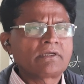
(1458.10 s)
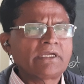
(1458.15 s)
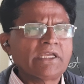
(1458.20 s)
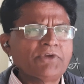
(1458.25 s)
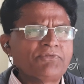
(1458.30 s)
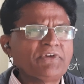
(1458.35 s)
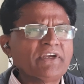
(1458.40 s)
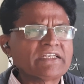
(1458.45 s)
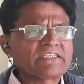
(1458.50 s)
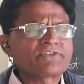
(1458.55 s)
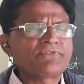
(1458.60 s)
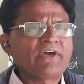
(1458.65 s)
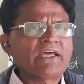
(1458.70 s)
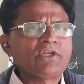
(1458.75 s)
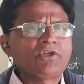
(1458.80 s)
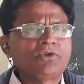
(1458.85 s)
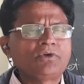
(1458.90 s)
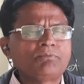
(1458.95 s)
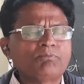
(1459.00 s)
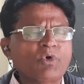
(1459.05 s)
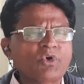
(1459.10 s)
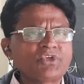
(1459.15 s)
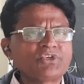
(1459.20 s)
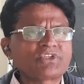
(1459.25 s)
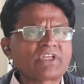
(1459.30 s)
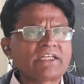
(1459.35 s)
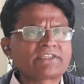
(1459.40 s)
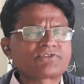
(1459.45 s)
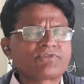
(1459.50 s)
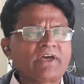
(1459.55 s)
if its value,
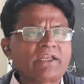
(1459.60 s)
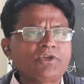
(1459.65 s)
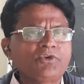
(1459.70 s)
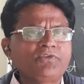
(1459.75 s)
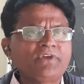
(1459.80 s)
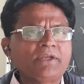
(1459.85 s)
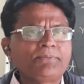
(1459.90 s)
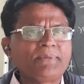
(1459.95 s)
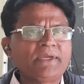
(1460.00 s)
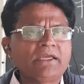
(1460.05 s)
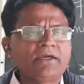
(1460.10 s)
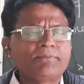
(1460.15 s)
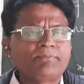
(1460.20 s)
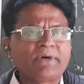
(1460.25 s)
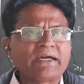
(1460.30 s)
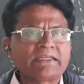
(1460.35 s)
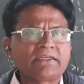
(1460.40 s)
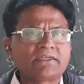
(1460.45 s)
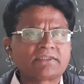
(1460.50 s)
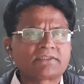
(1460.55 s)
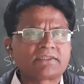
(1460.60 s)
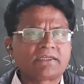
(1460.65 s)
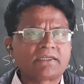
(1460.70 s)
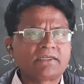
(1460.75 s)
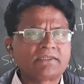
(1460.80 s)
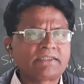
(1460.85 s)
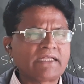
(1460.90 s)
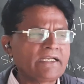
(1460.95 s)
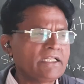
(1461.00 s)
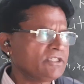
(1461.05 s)
modulus value will be minus
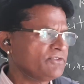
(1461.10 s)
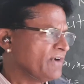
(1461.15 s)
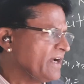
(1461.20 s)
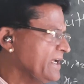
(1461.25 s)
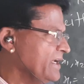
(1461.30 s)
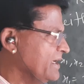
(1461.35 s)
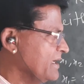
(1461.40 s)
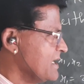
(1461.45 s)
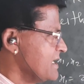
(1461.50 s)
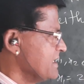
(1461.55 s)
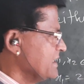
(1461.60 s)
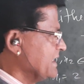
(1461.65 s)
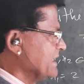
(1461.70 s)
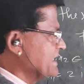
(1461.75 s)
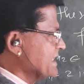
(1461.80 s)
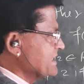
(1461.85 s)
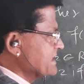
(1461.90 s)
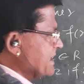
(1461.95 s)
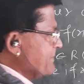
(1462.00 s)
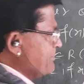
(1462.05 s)
3. That is why it is